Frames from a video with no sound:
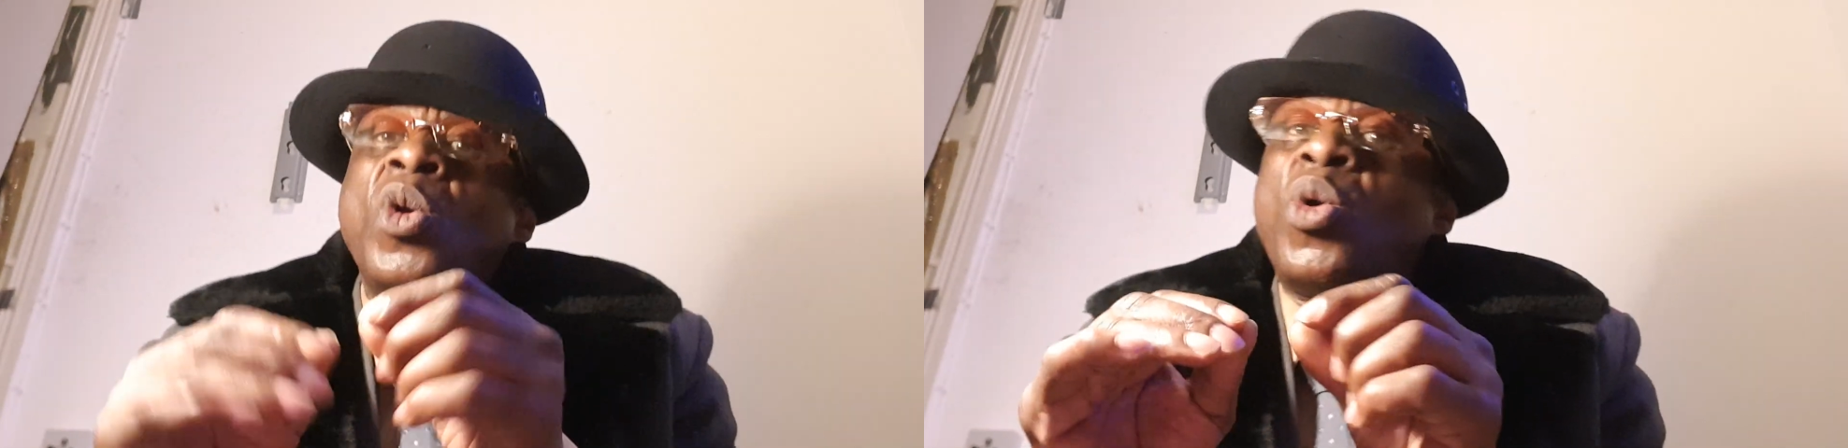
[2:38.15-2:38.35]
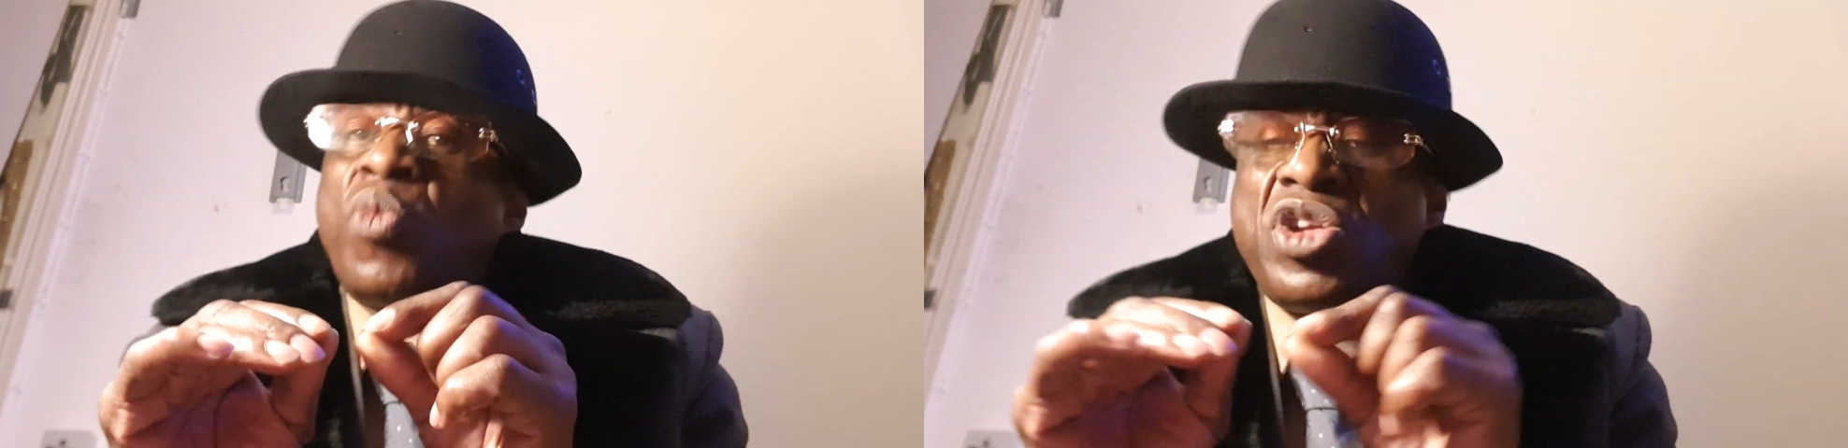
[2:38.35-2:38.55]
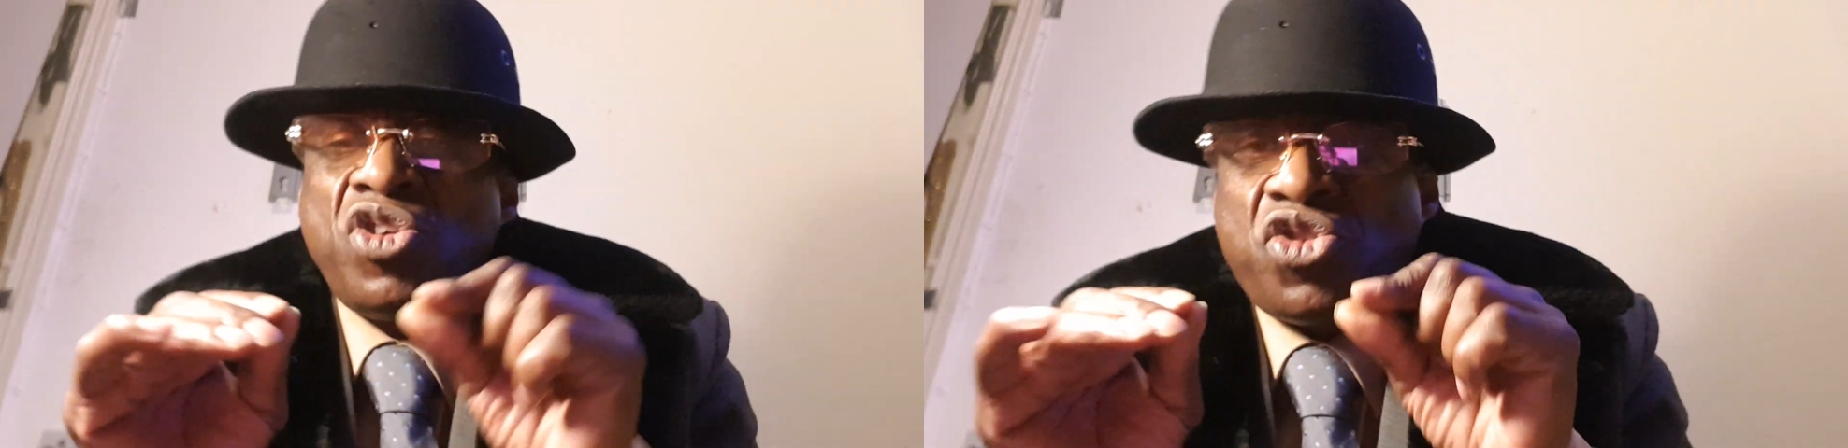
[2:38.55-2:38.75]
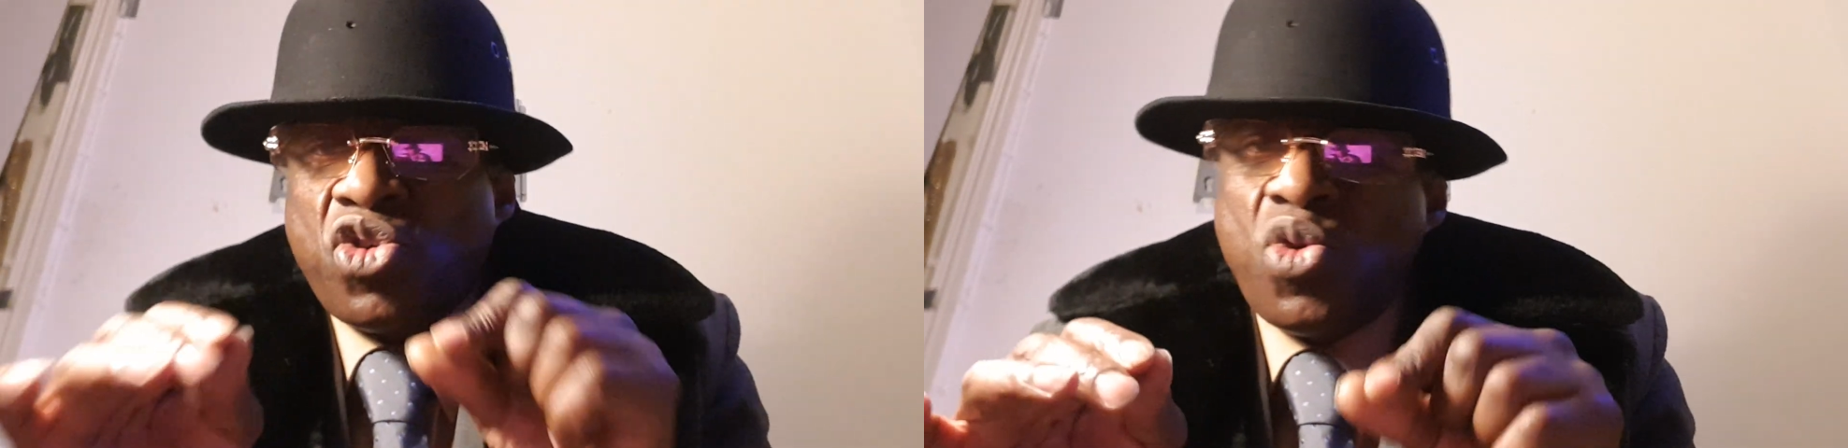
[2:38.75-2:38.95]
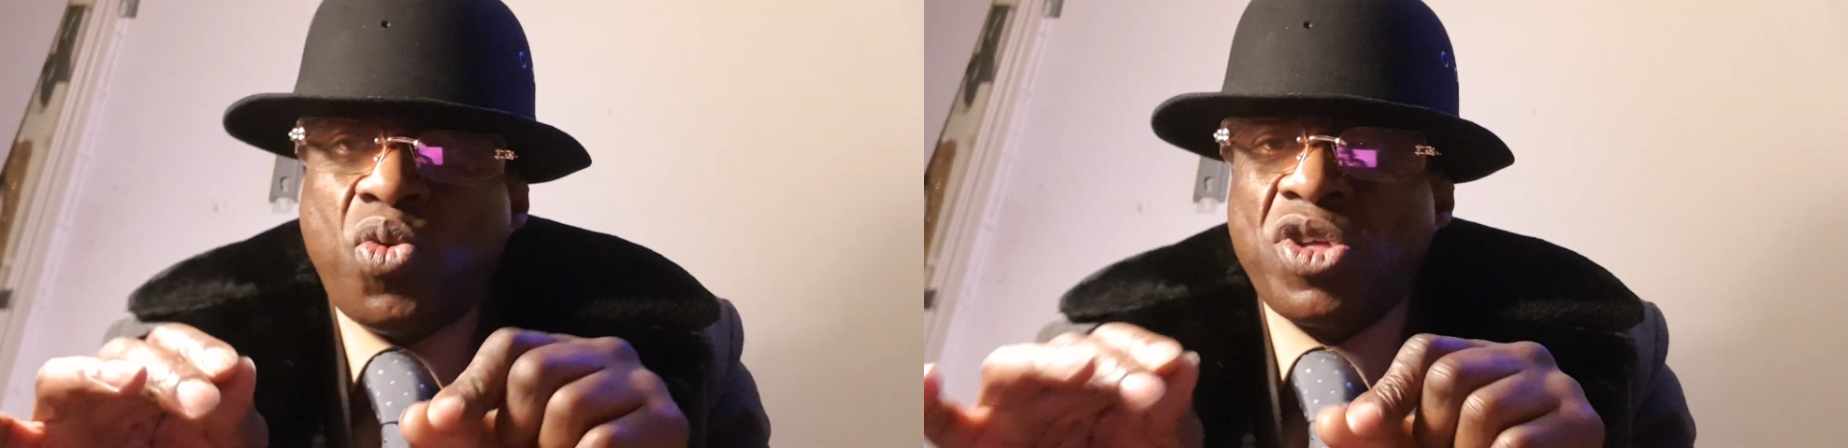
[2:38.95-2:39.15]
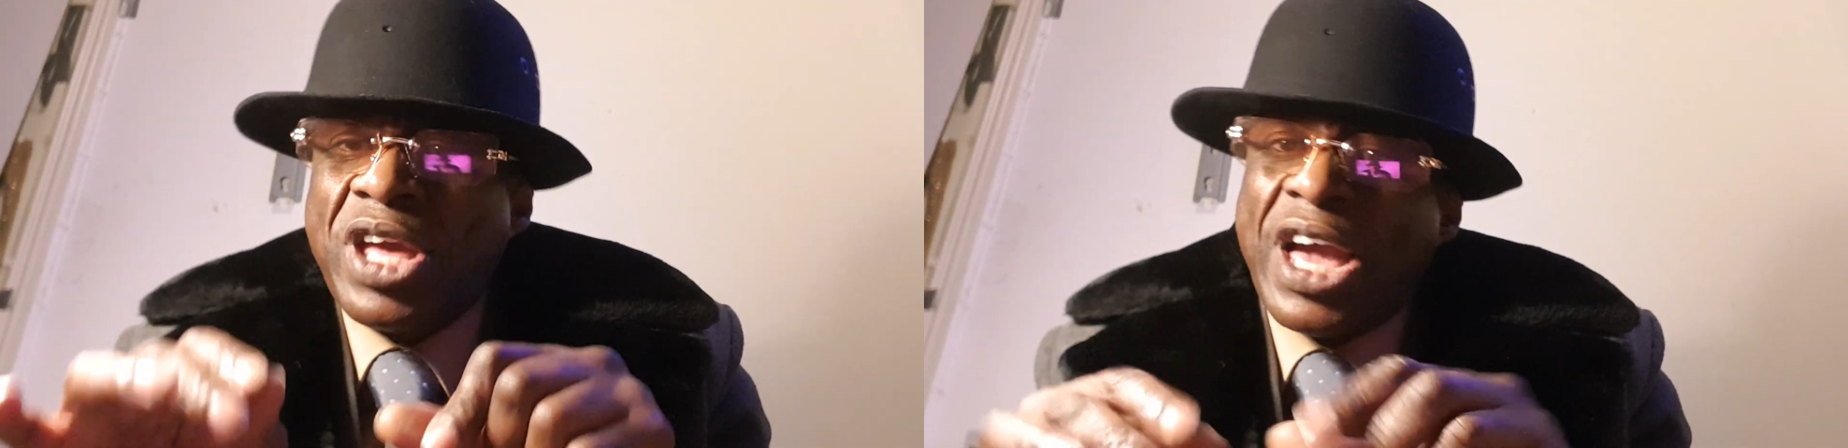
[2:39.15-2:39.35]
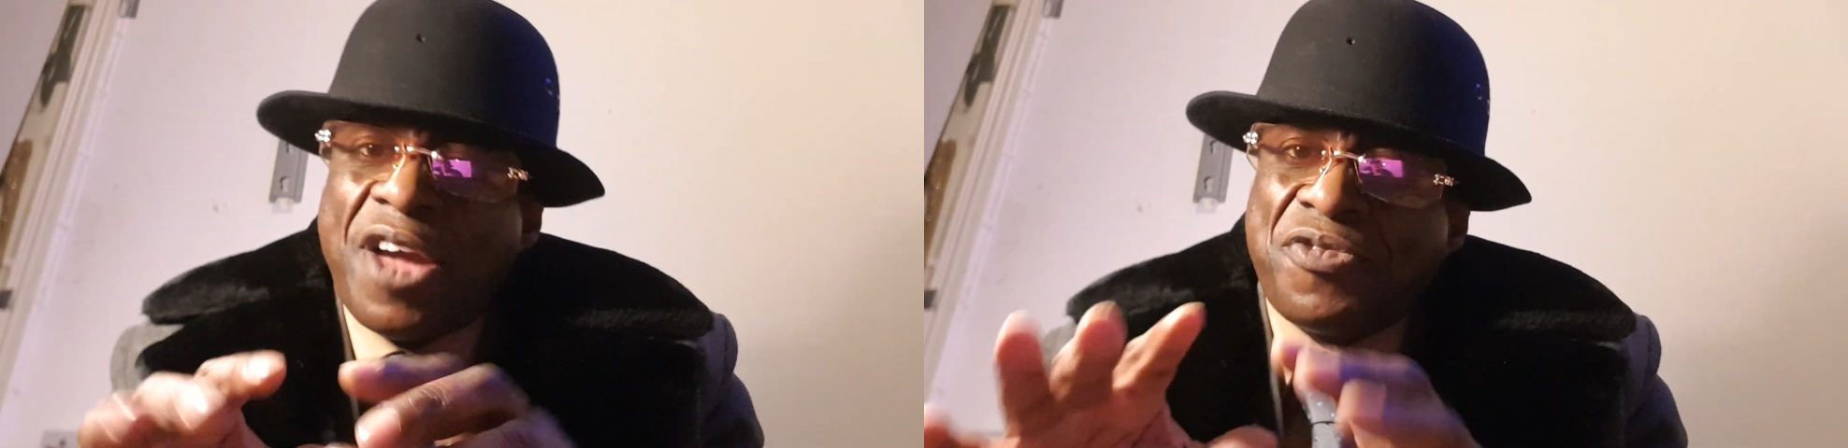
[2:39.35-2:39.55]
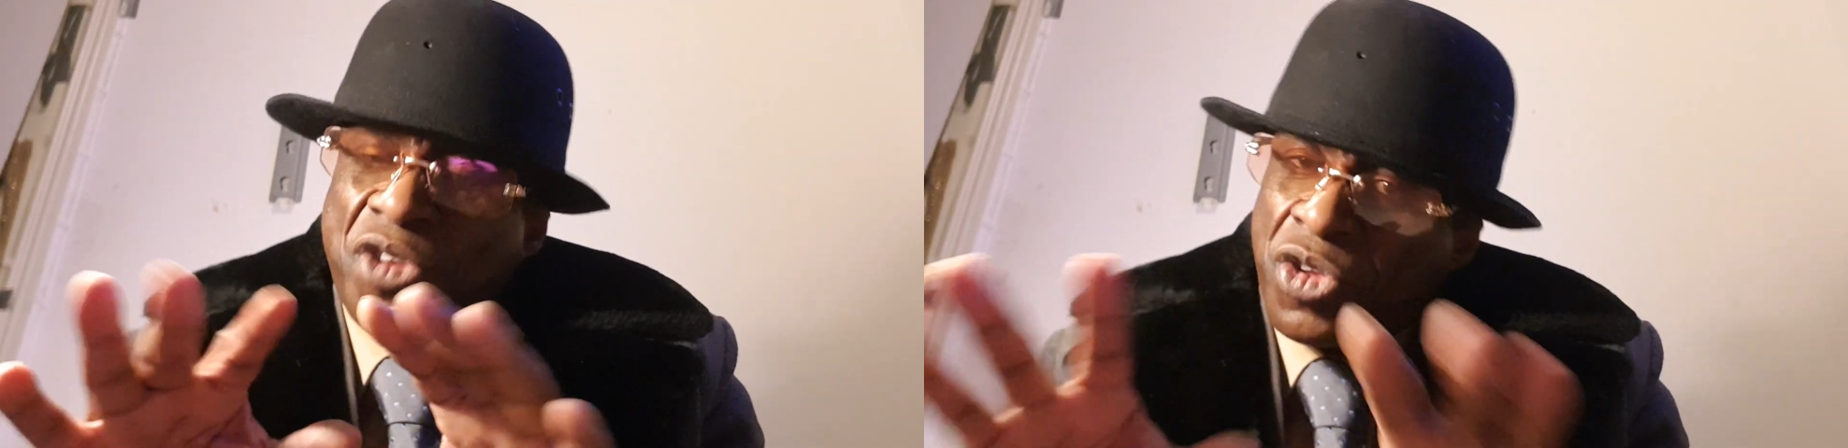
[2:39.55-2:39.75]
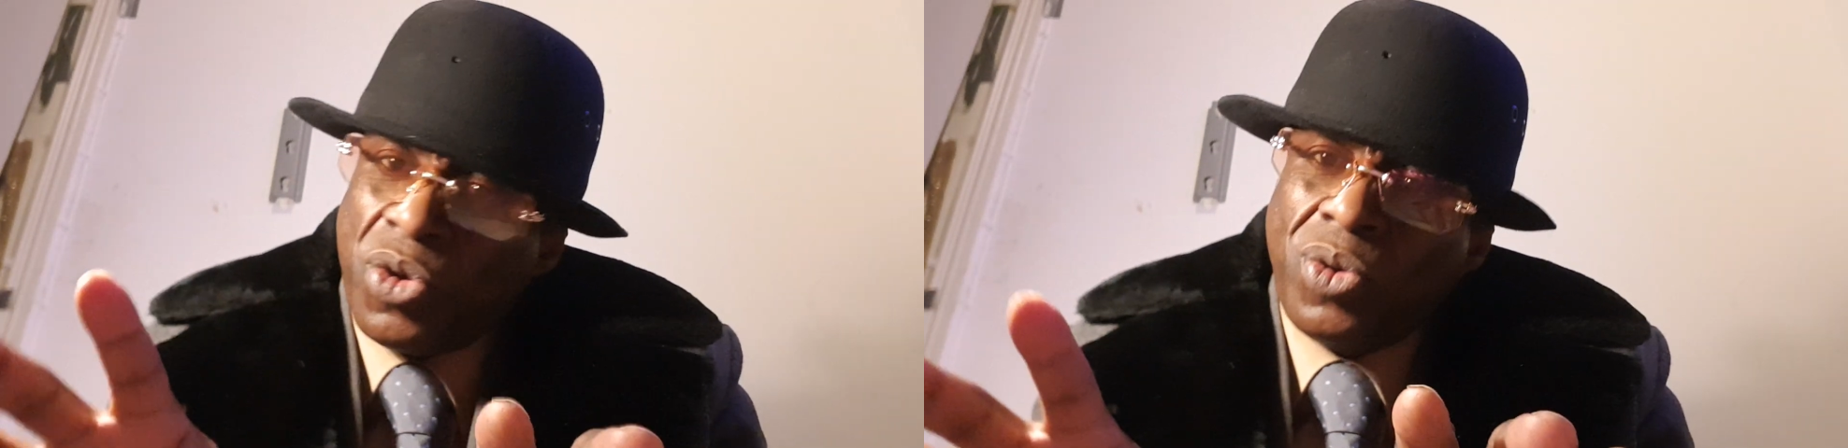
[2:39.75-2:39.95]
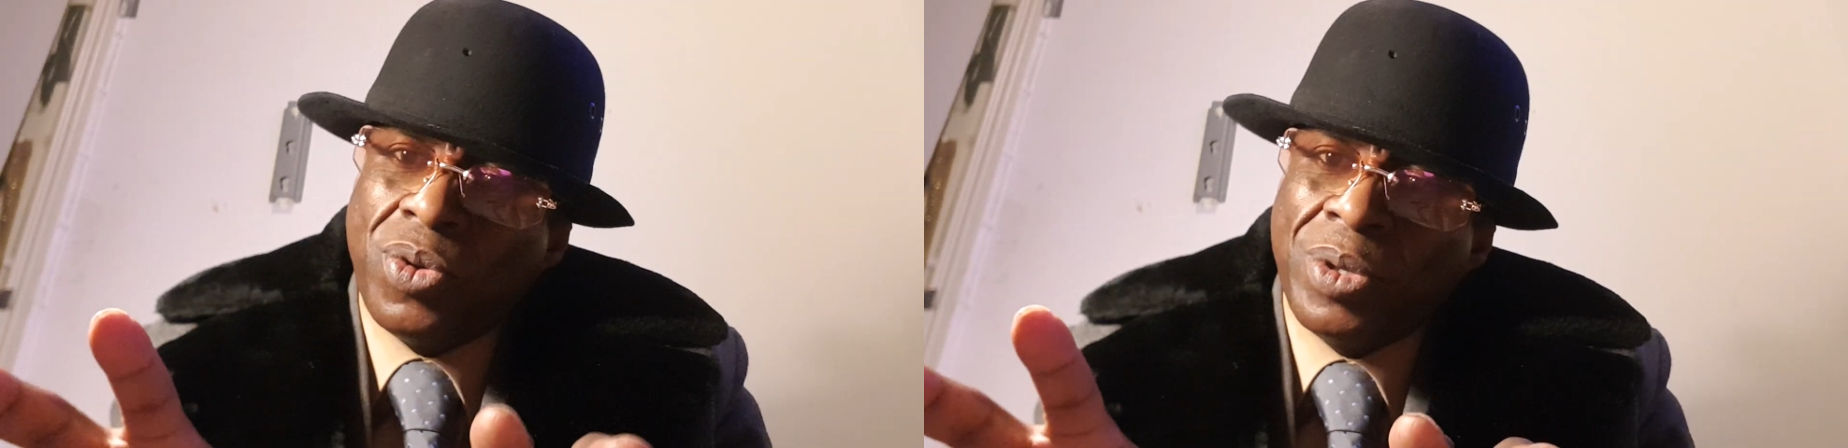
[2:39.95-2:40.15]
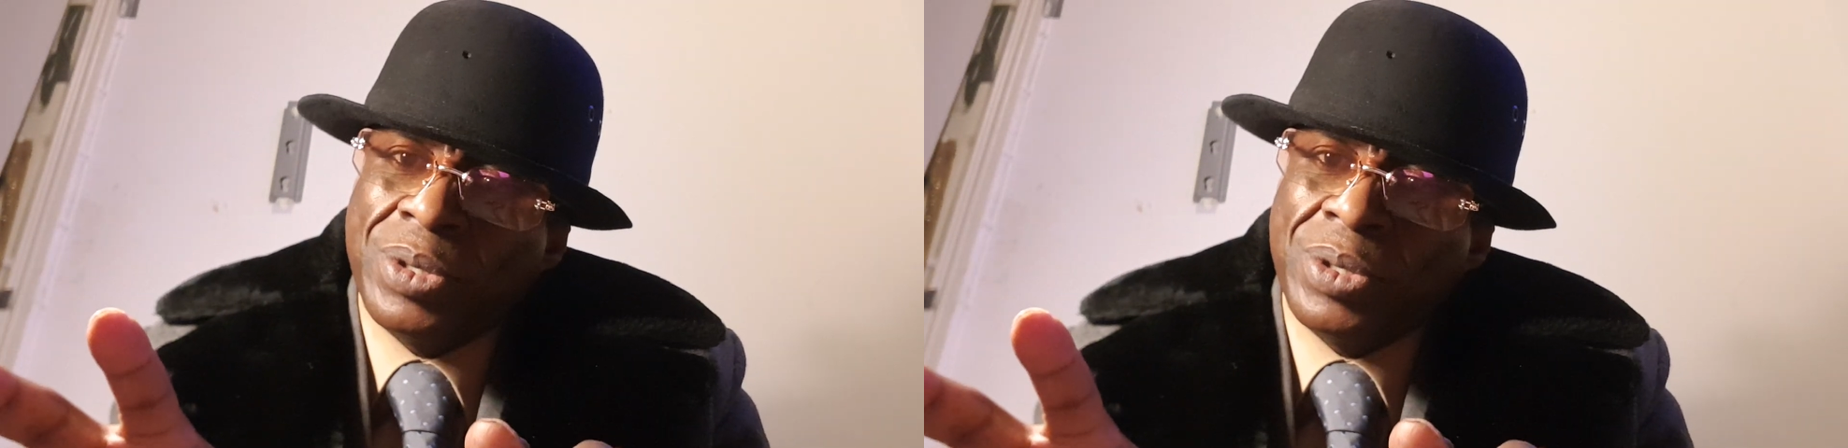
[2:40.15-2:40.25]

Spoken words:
when you do what you have to do,